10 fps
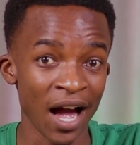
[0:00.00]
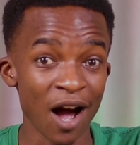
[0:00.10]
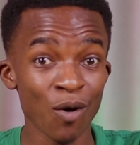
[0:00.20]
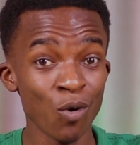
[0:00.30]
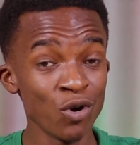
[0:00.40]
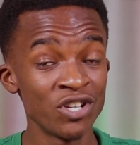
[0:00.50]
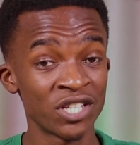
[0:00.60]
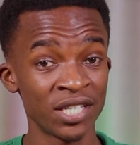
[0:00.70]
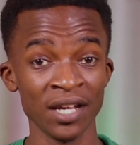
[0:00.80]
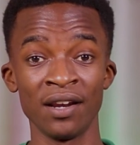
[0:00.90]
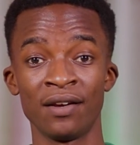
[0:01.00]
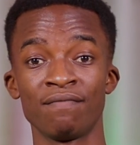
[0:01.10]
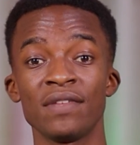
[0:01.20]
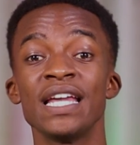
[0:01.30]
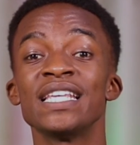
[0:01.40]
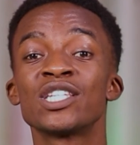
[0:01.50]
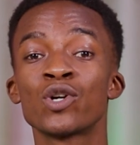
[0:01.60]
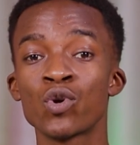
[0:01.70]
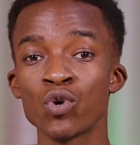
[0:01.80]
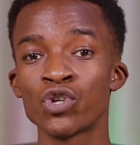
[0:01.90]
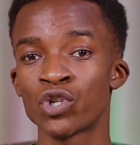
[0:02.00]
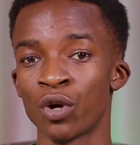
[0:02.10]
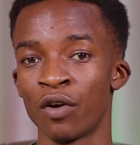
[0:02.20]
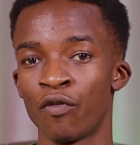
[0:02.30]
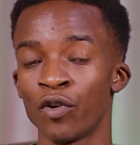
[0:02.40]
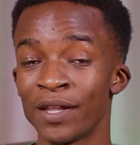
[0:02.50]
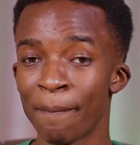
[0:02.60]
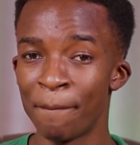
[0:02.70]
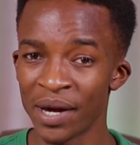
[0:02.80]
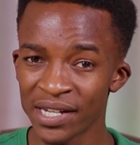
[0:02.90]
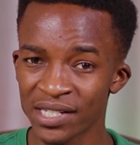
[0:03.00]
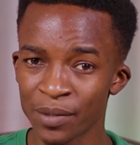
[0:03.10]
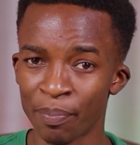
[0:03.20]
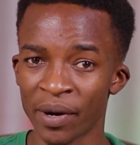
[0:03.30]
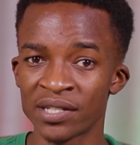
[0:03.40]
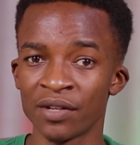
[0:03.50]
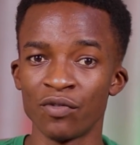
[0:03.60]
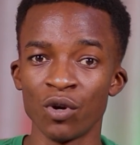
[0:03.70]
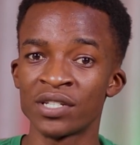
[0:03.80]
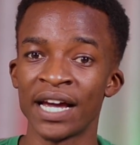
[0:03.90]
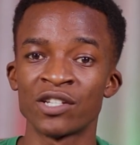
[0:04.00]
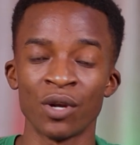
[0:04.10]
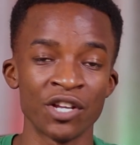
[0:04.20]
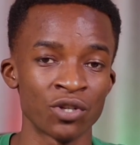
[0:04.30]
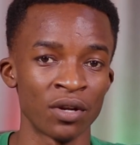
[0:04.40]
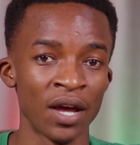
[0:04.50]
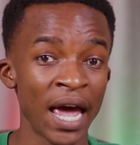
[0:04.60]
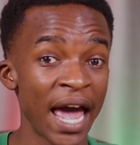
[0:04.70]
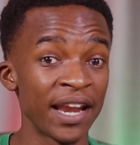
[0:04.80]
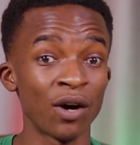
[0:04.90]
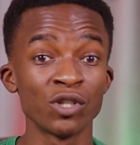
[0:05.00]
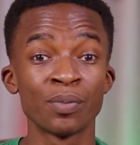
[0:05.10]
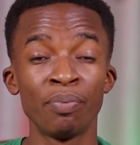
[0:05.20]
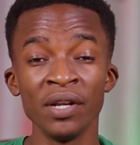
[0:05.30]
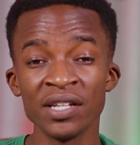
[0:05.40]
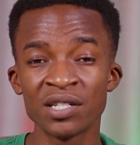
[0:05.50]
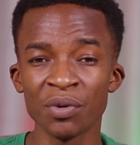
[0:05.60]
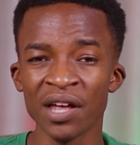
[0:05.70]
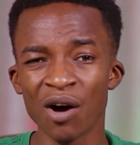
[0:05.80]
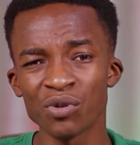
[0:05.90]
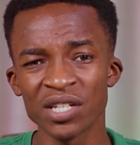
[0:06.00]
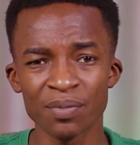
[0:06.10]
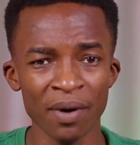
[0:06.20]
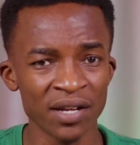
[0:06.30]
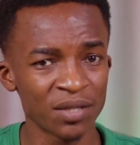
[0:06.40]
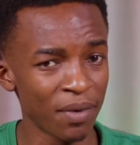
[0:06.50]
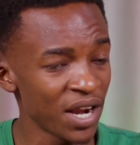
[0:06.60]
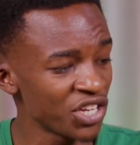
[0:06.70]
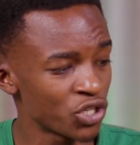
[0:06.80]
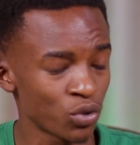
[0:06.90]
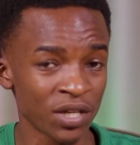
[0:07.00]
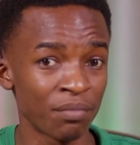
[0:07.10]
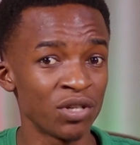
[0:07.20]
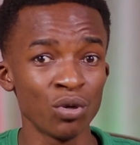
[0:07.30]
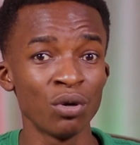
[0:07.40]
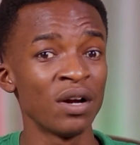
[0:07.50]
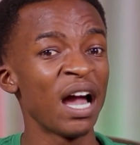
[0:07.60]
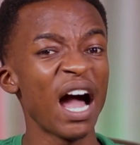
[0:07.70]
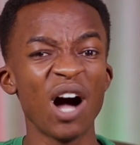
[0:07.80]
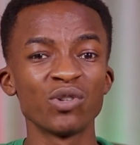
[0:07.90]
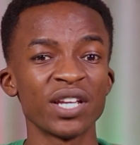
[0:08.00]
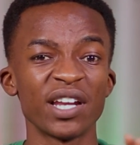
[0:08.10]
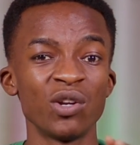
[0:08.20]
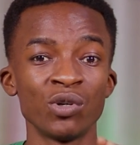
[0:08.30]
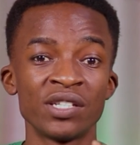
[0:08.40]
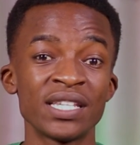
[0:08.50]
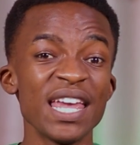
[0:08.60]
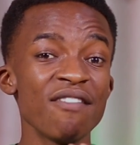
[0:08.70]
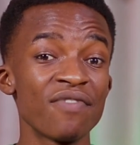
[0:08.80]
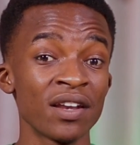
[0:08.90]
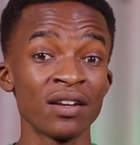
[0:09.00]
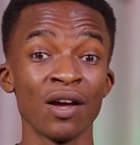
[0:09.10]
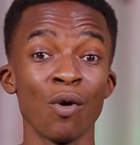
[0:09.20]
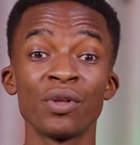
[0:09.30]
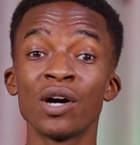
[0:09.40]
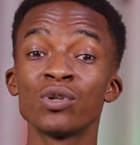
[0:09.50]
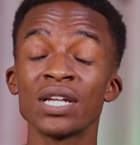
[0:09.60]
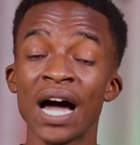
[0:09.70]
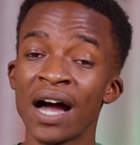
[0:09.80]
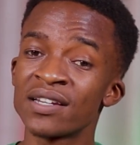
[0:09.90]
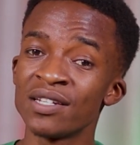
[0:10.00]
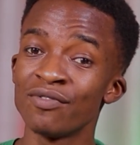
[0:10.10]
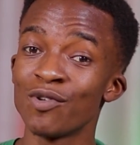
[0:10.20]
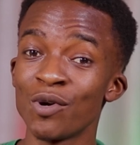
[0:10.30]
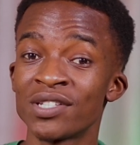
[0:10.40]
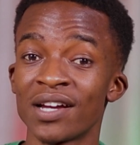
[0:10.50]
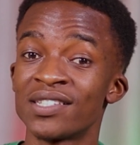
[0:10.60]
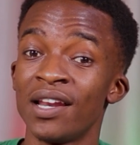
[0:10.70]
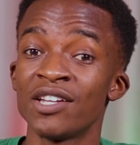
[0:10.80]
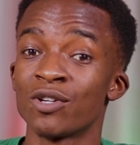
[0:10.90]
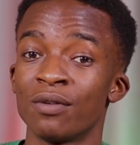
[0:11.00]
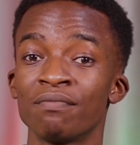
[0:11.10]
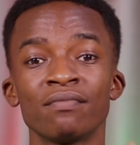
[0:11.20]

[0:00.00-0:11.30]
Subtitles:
A good seal is crucial for the best passive noise isolation, and I was pleased with how these buds managed to subdue outside noise, even without active noise cancellation.